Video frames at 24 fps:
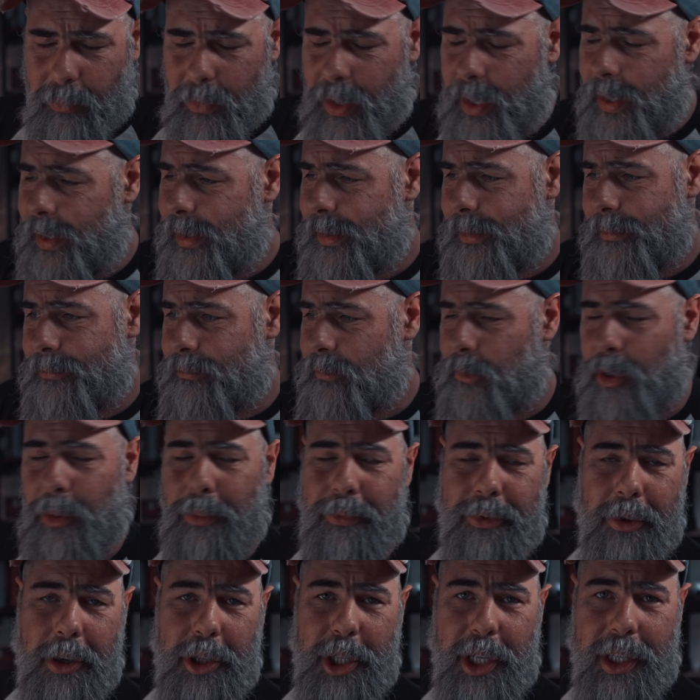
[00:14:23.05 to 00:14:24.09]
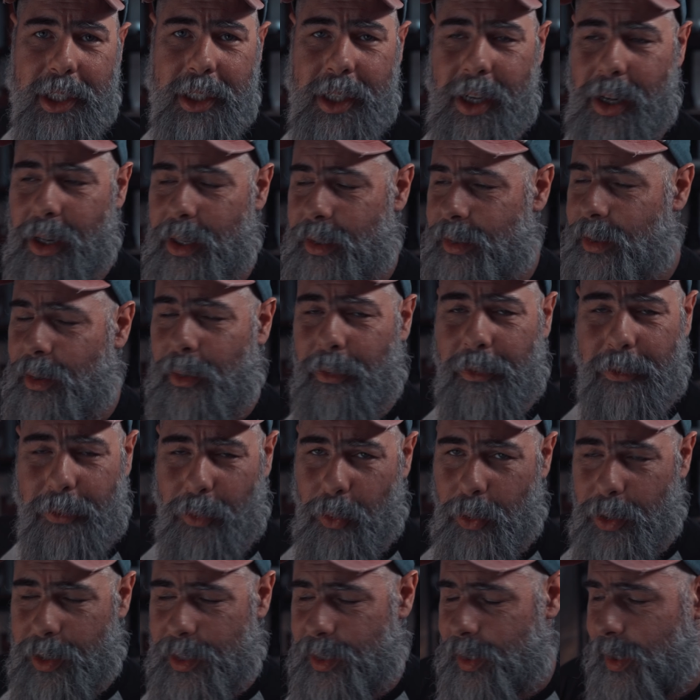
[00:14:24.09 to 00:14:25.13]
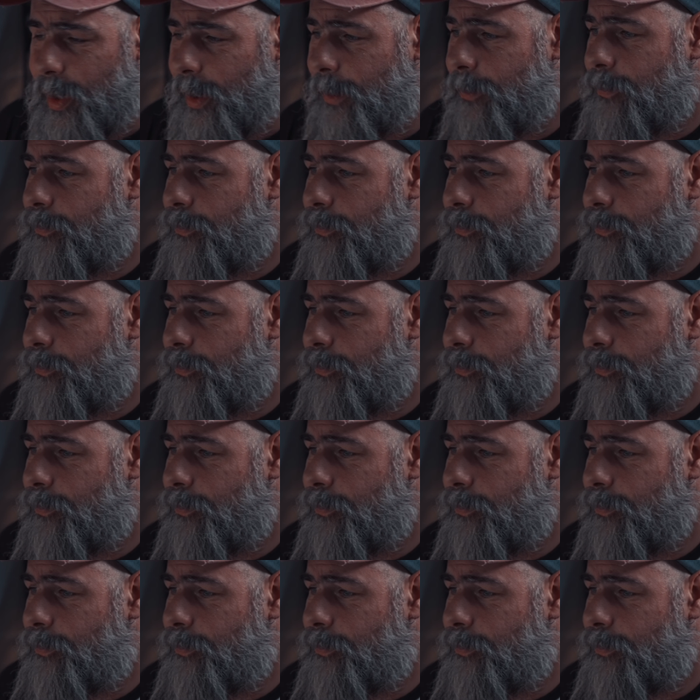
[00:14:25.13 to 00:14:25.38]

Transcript: In the project cars or Forza